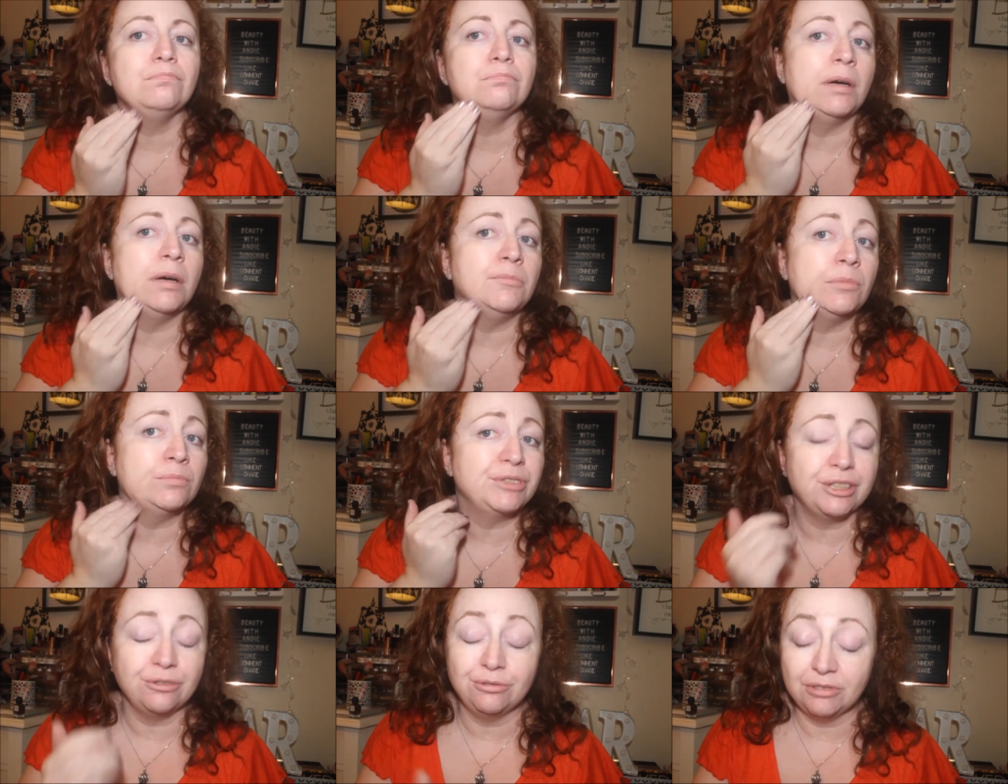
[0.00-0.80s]

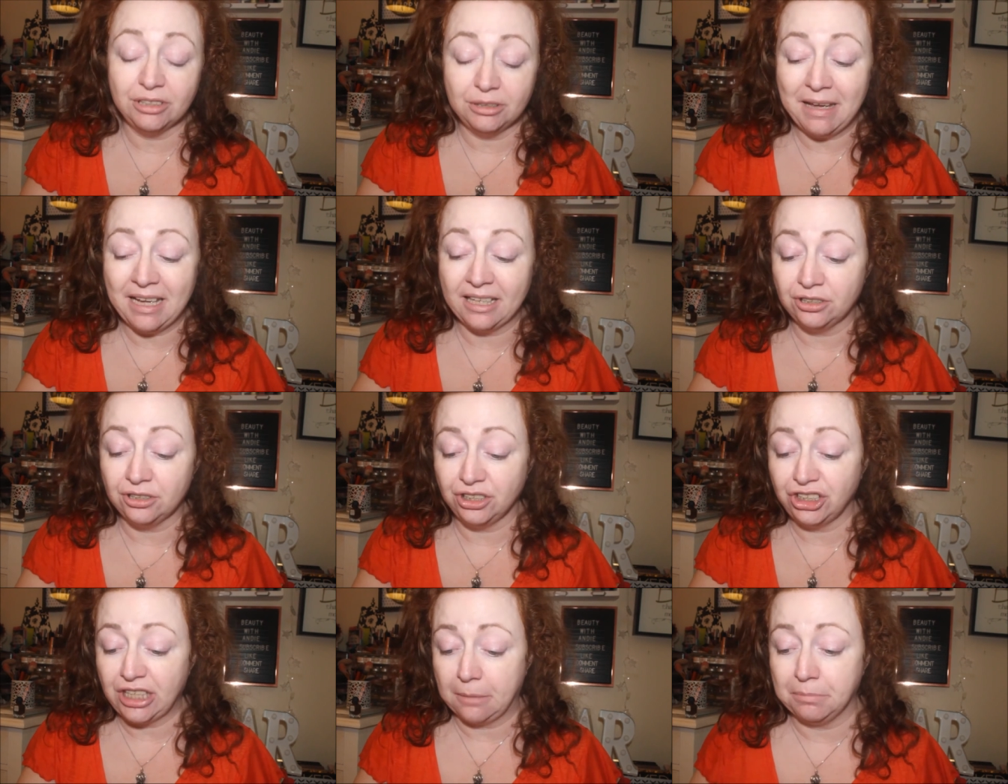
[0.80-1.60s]
mum's going to make
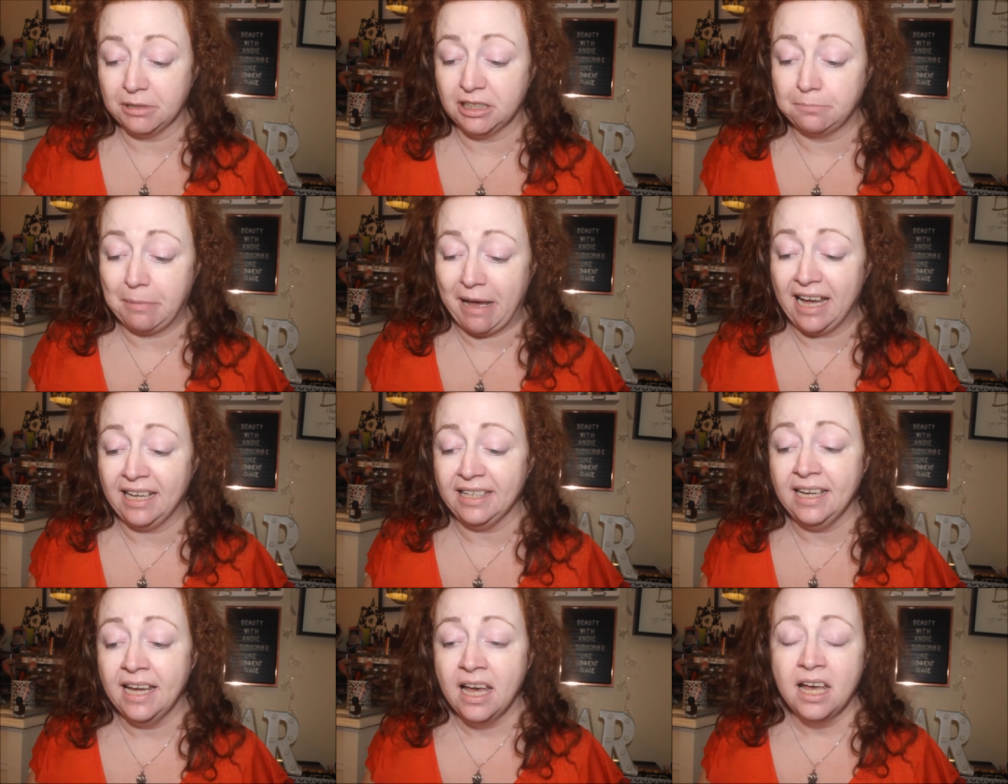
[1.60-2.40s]
us shepherd's
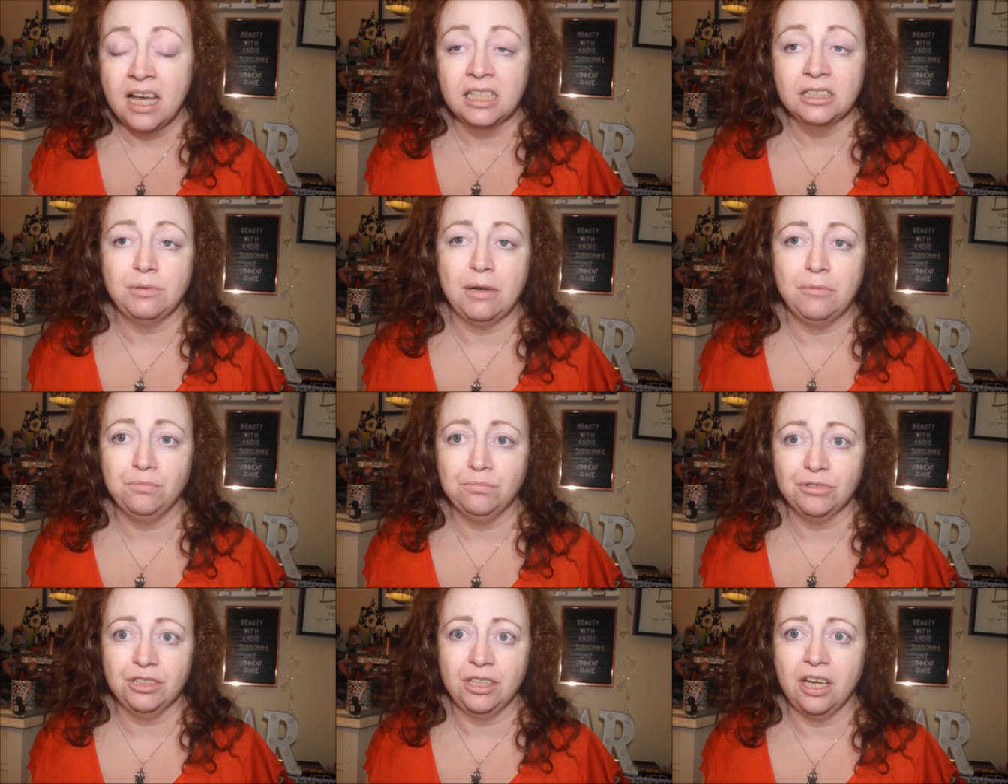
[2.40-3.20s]
pie so
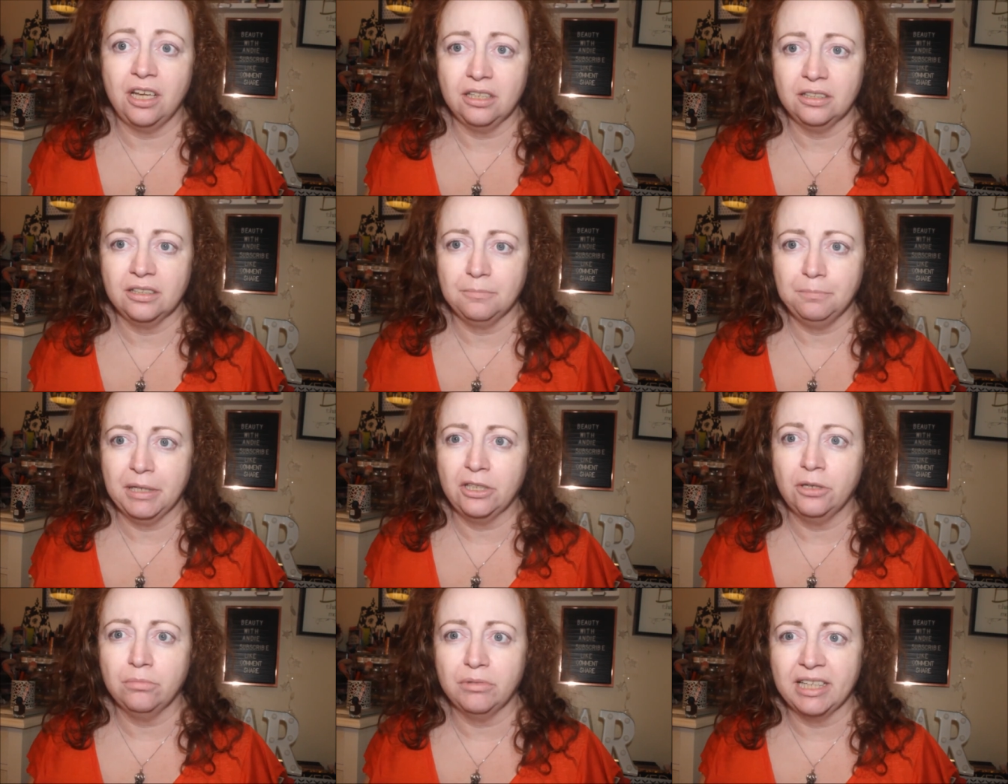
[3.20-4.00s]
I'm gonna
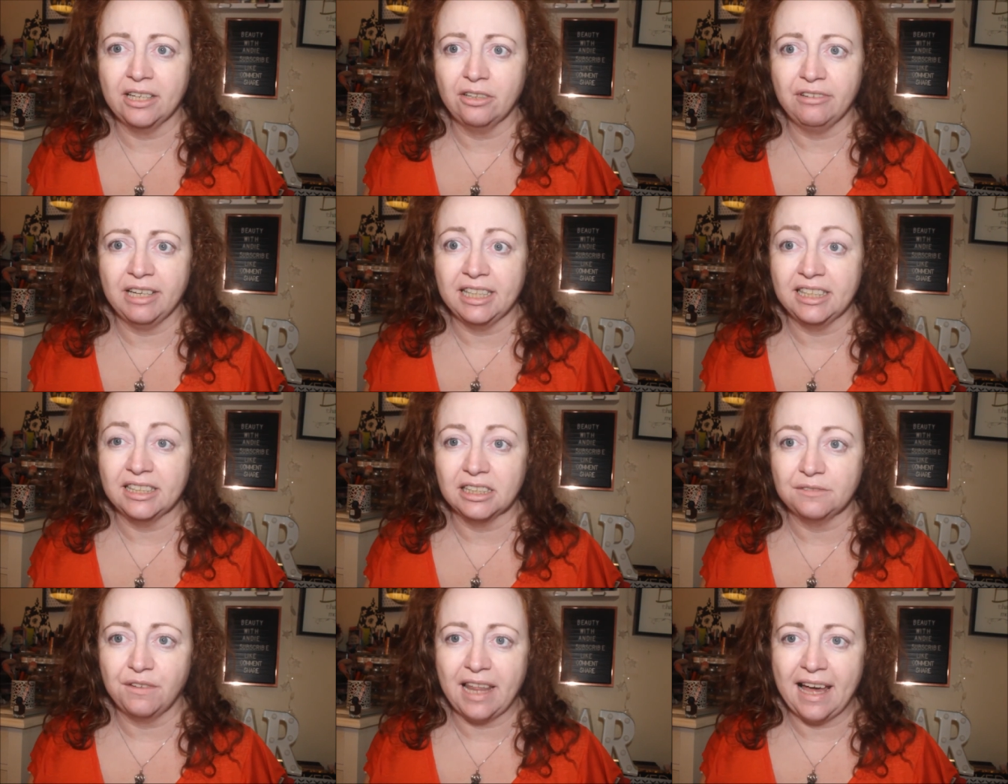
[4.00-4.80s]
pick up the
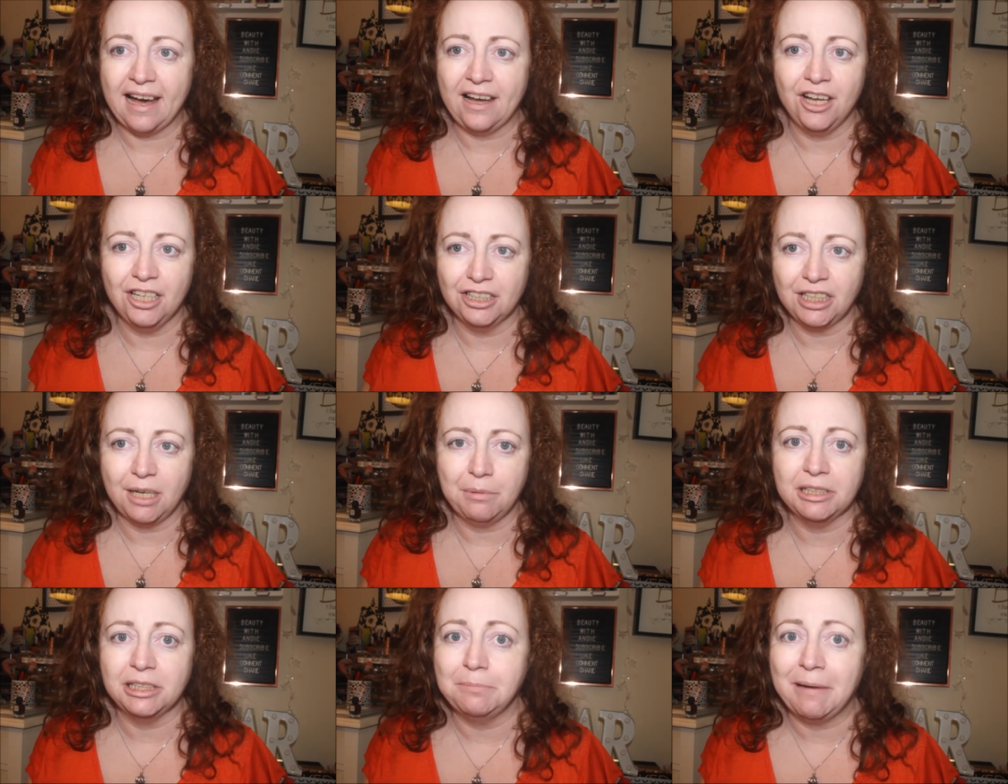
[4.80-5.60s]
ingredients for that her
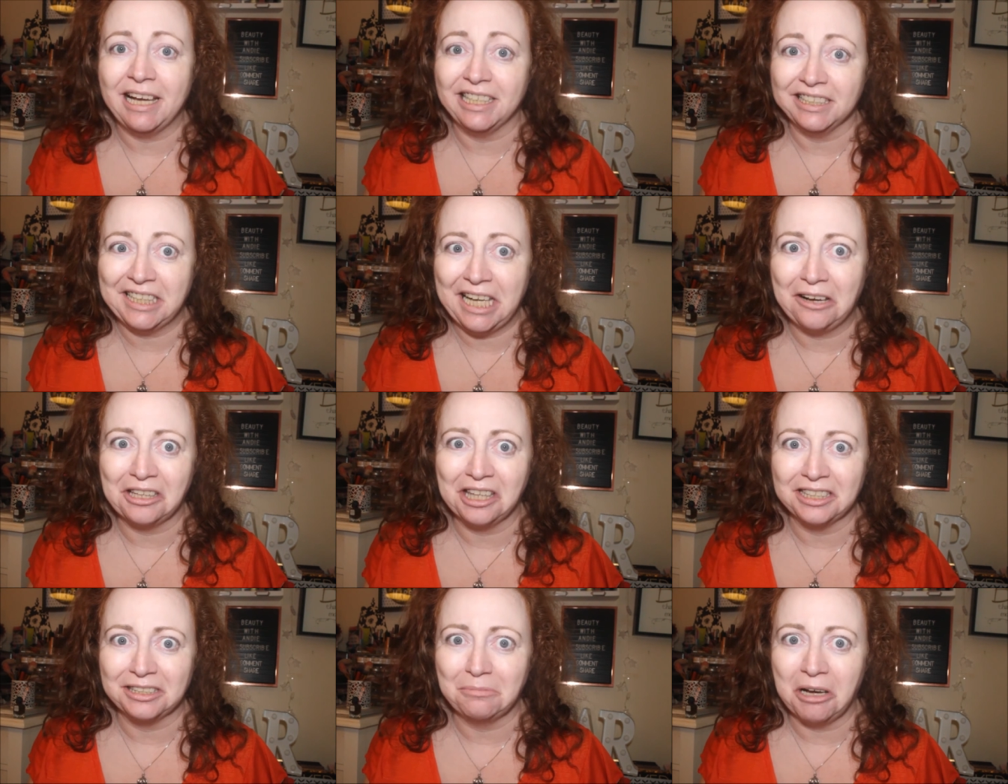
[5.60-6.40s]
shepherd's pie is out
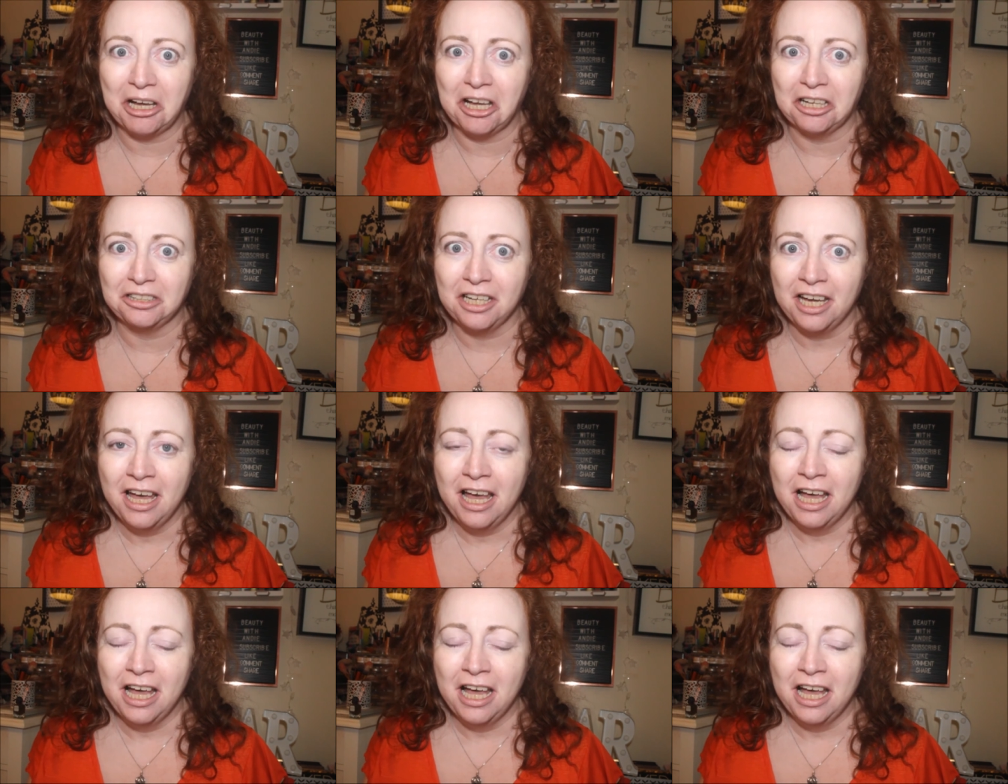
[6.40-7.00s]
of this world